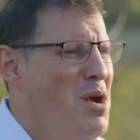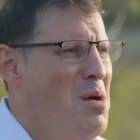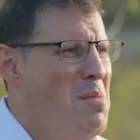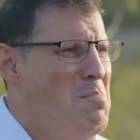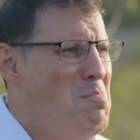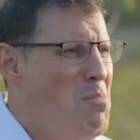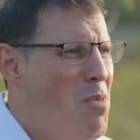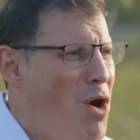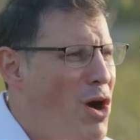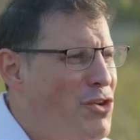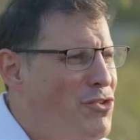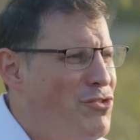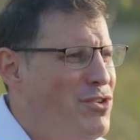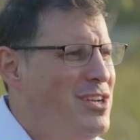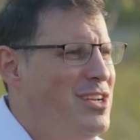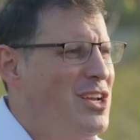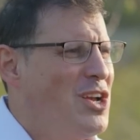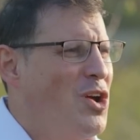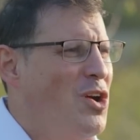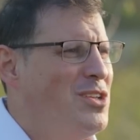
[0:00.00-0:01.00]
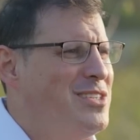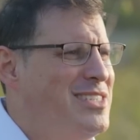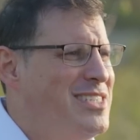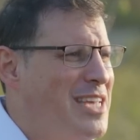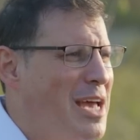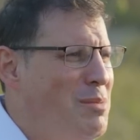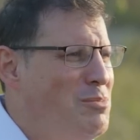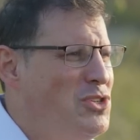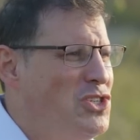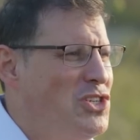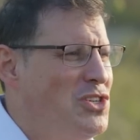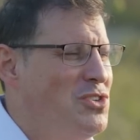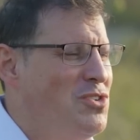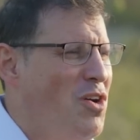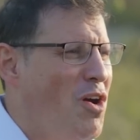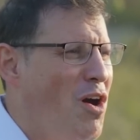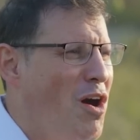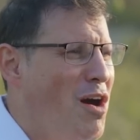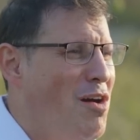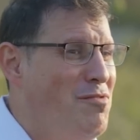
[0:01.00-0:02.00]
moderate consumption
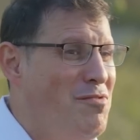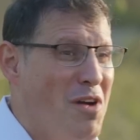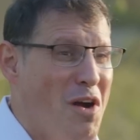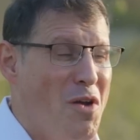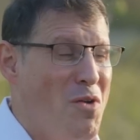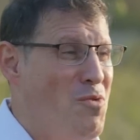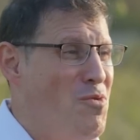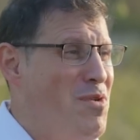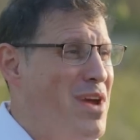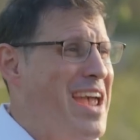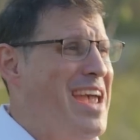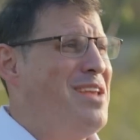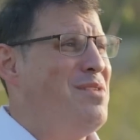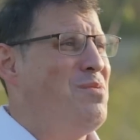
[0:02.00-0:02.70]
of red